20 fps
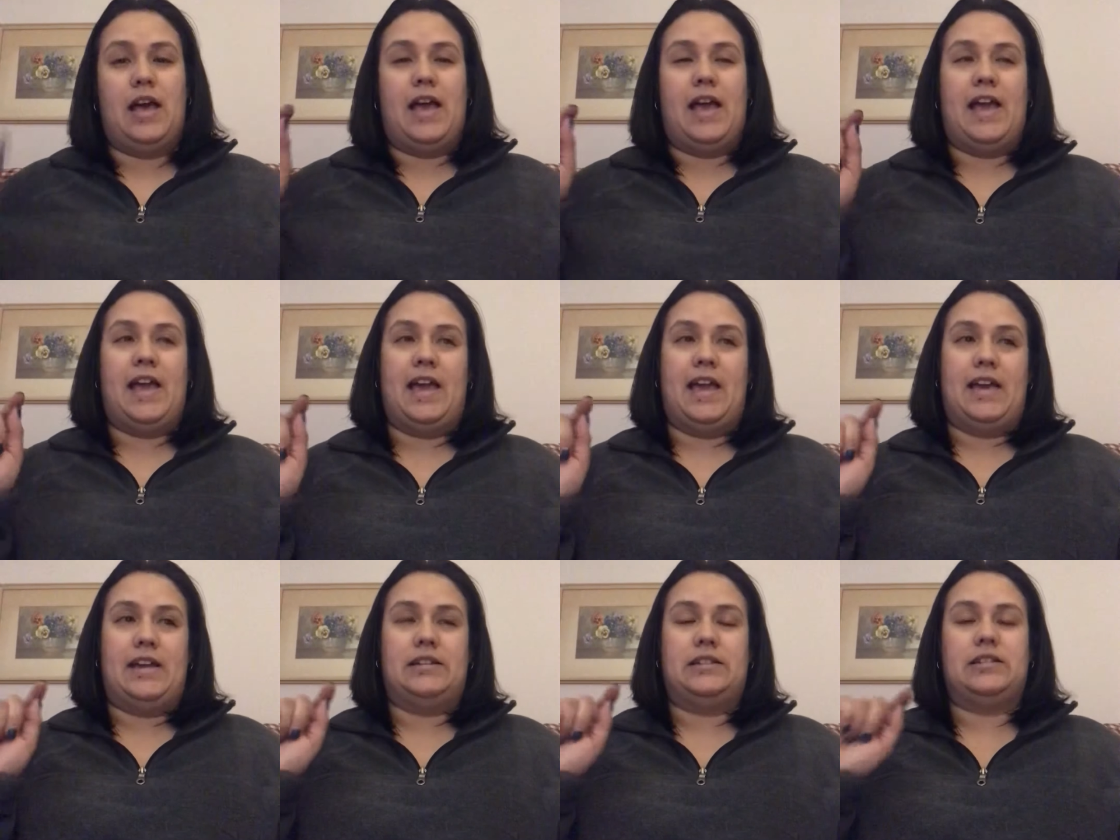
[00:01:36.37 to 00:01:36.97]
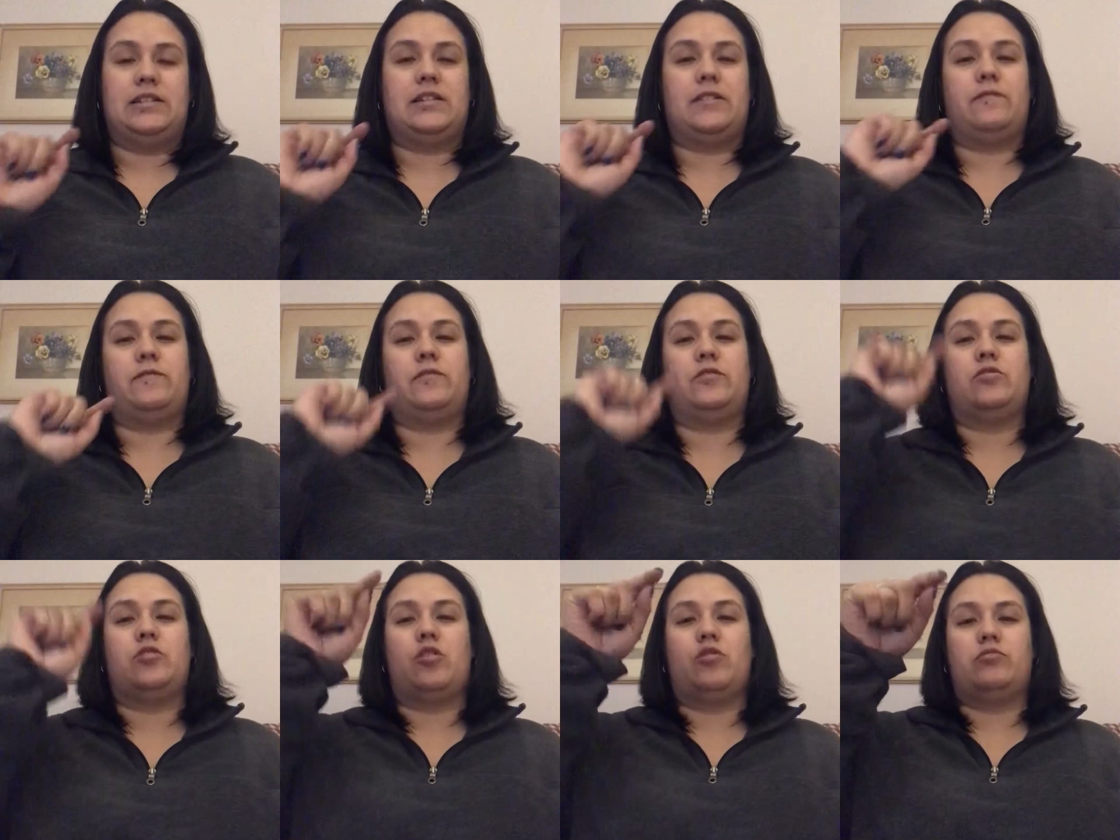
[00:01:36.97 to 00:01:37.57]
and if
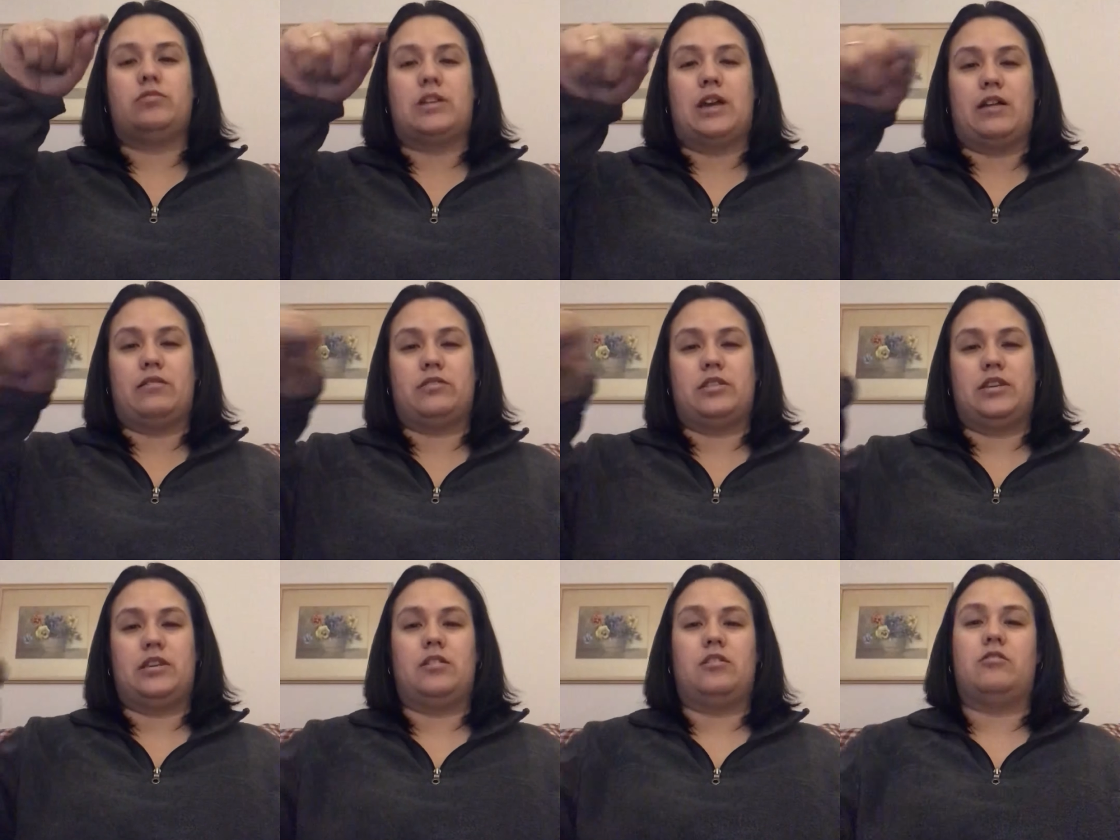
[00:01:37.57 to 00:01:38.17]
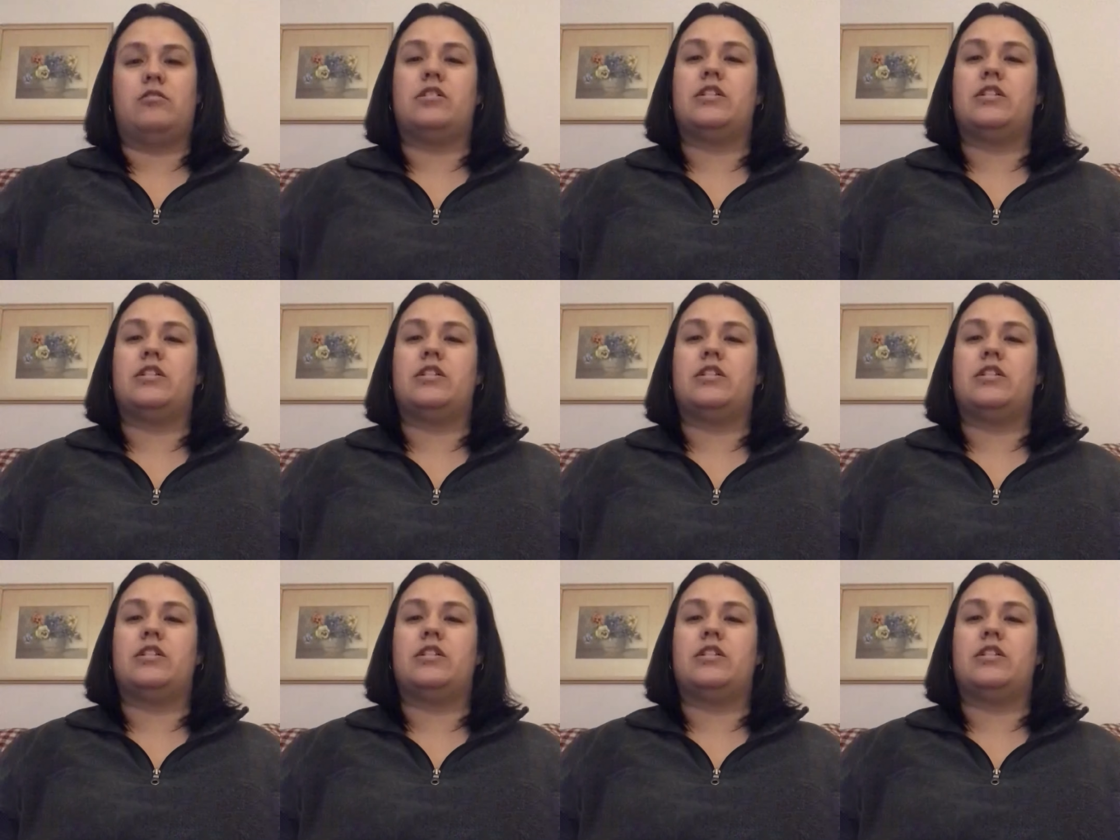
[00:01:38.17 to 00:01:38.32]
you go down the hill